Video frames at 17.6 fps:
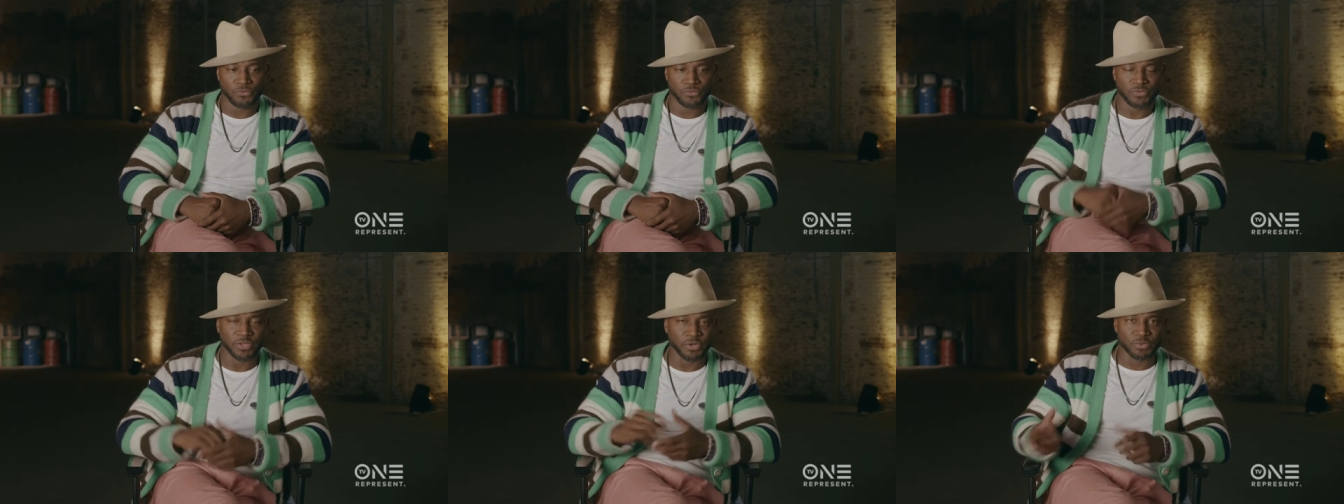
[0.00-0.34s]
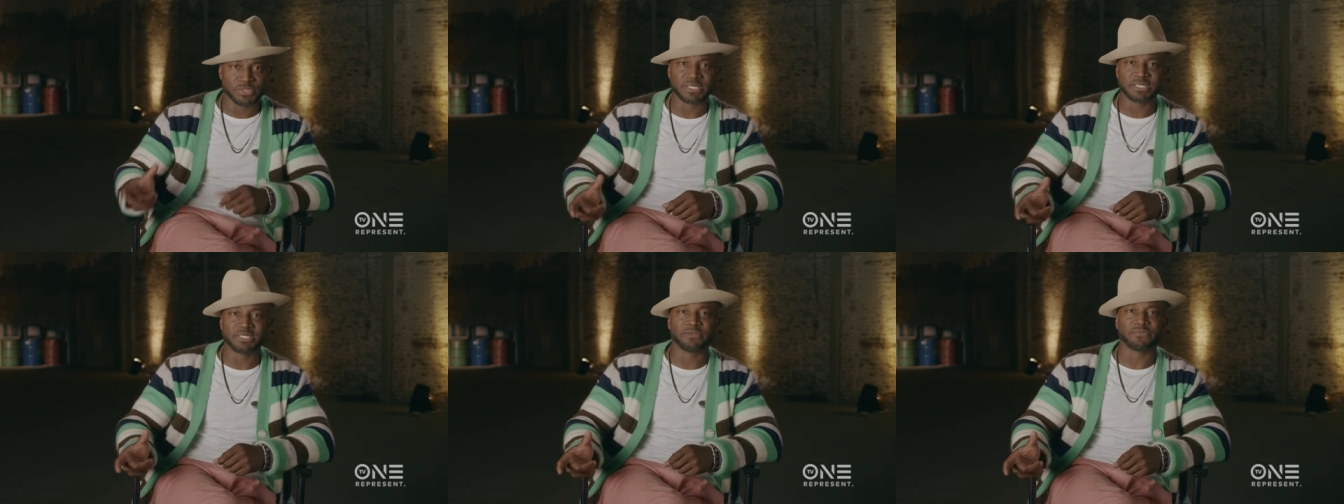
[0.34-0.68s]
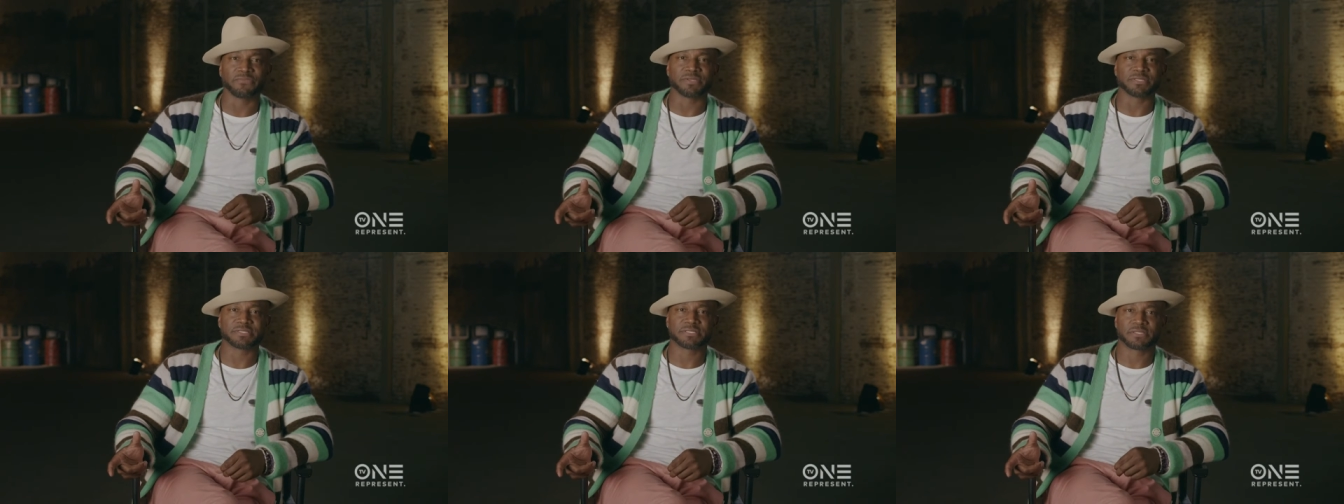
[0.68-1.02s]
there was a
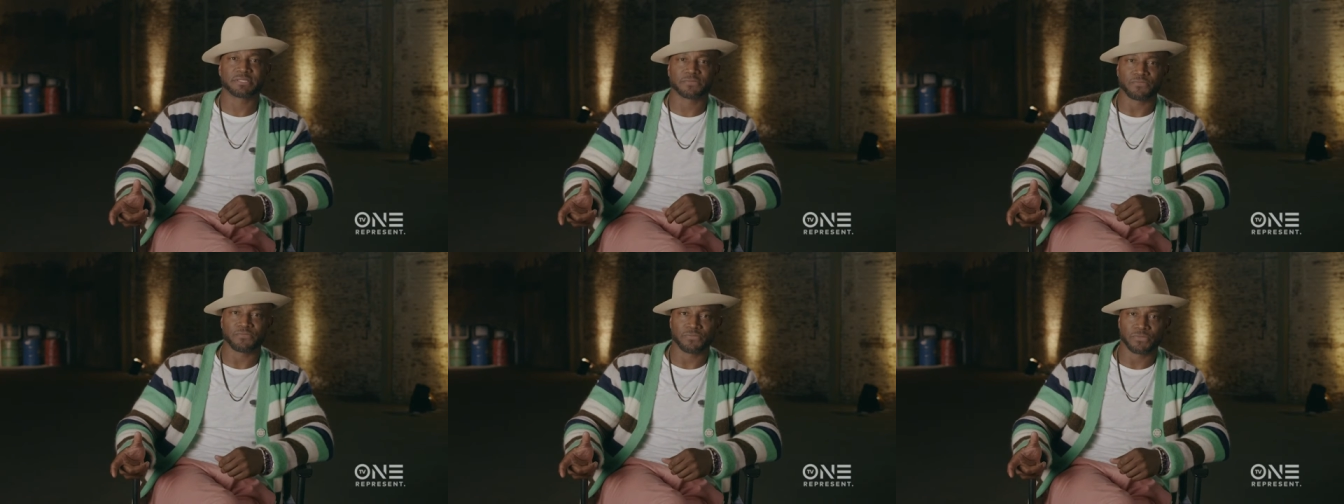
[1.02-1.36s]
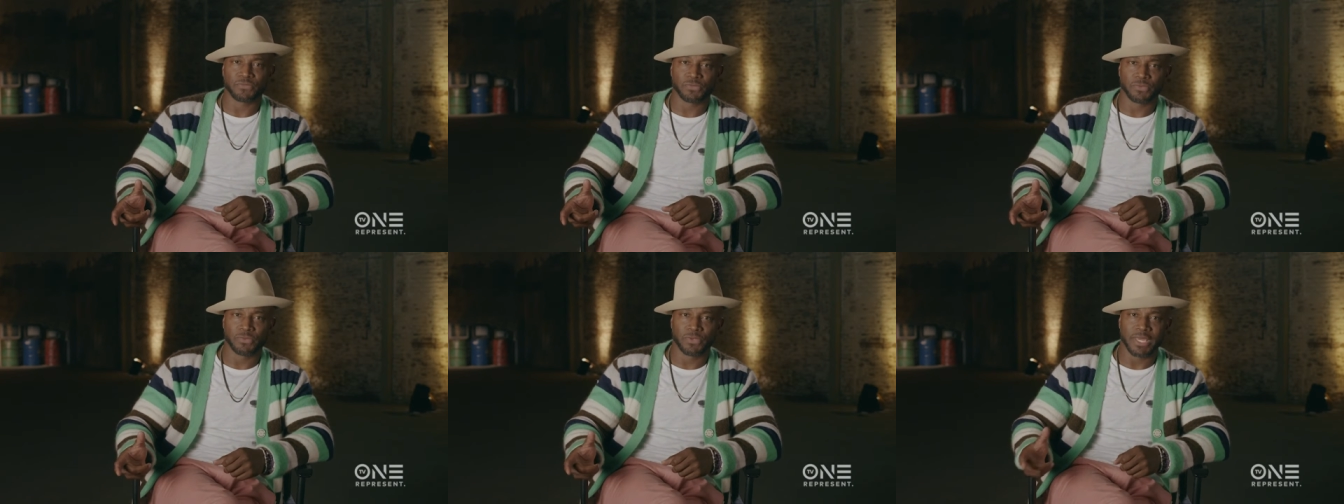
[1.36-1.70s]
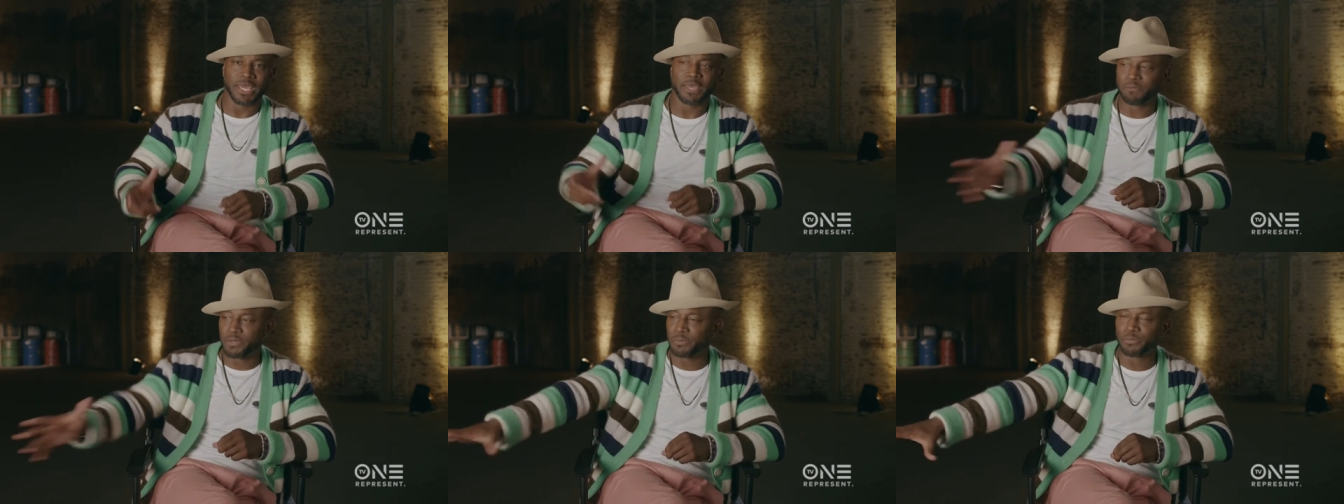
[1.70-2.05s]
difference
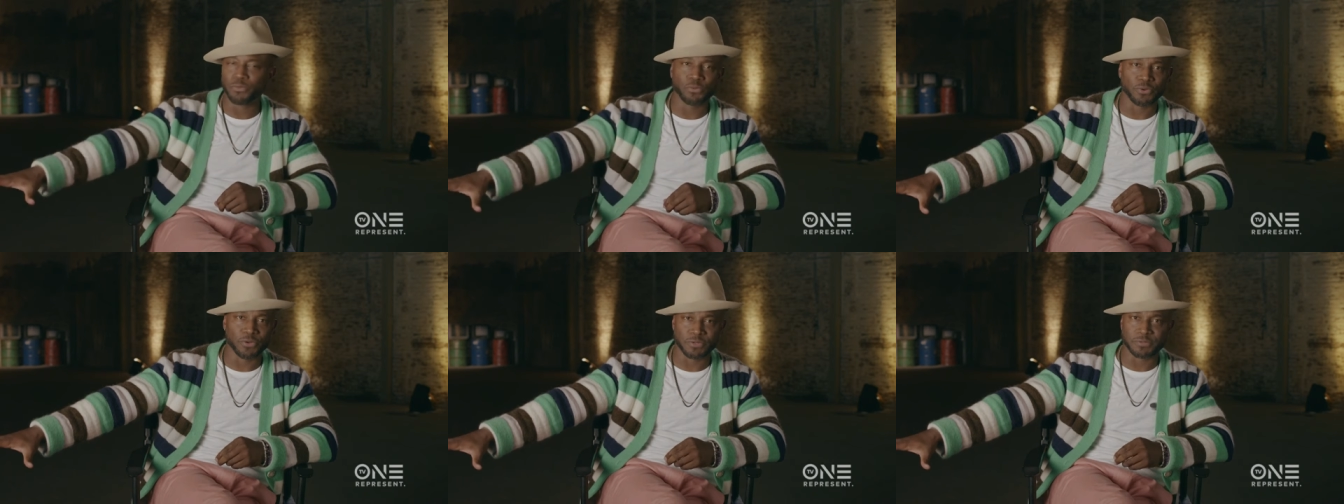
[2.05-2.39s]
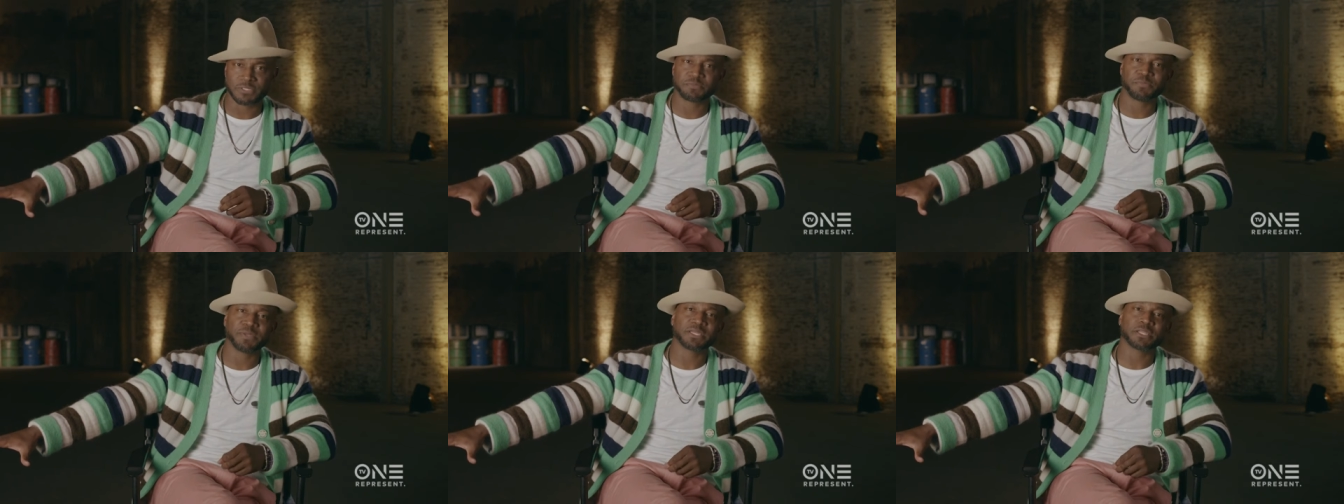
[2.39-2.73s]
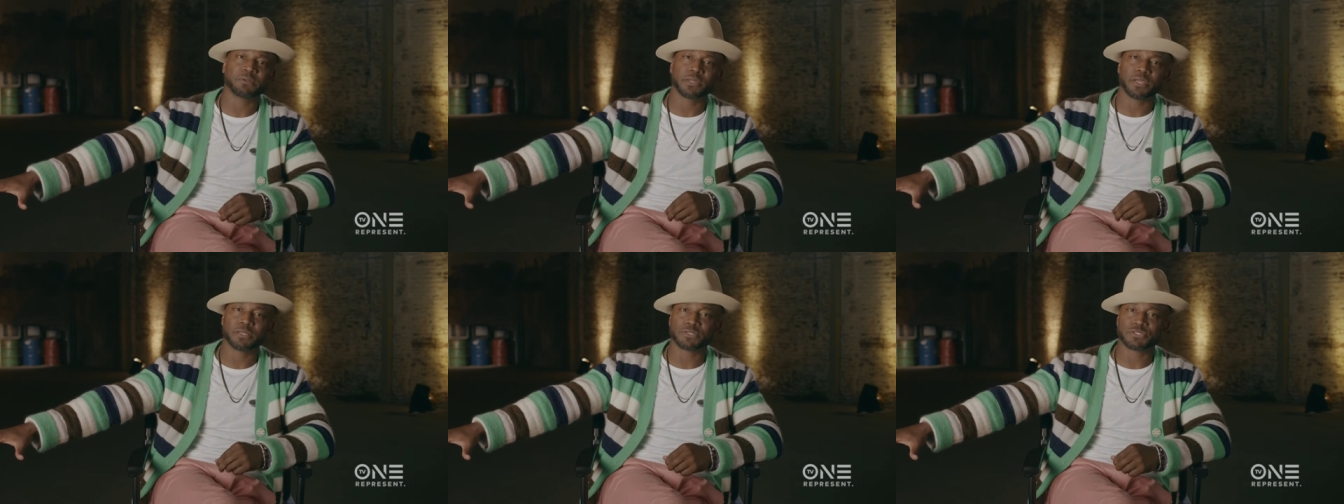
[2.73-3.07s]
and people were speaking to
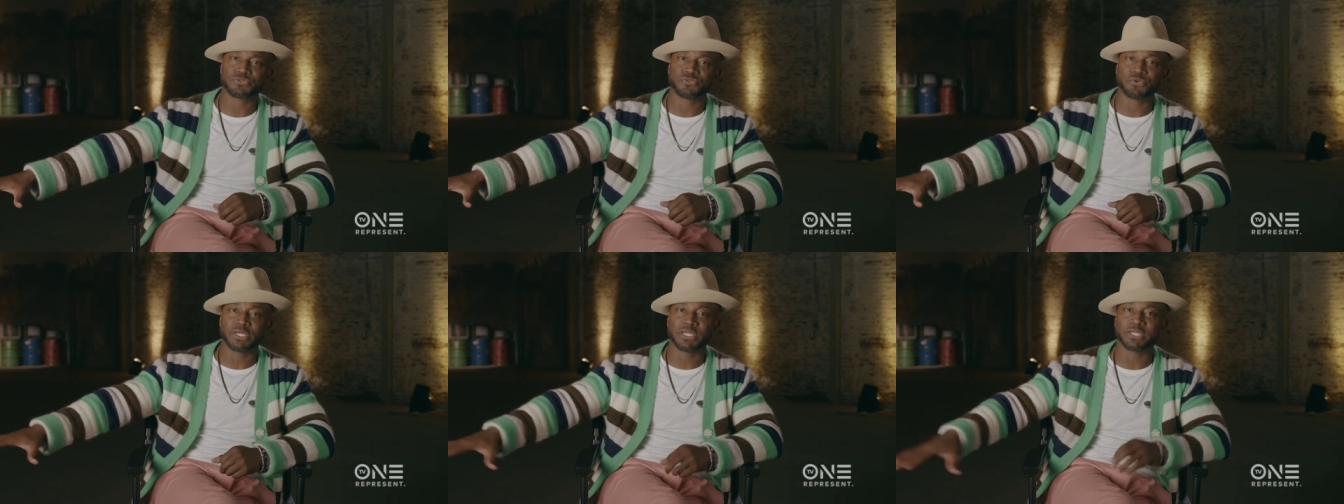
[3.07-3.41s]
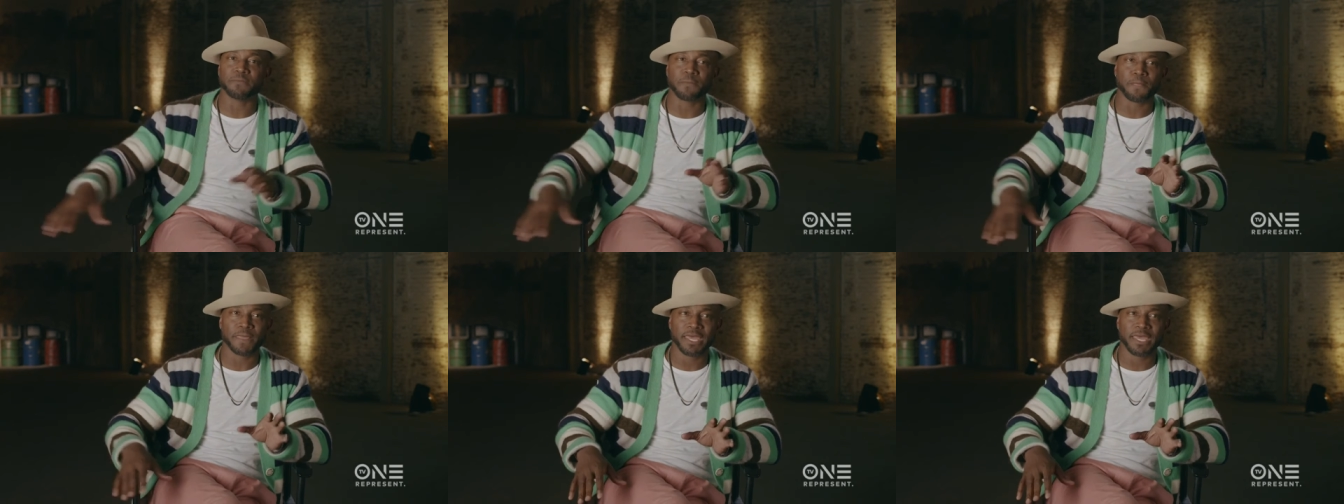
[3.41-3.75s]
me on the street.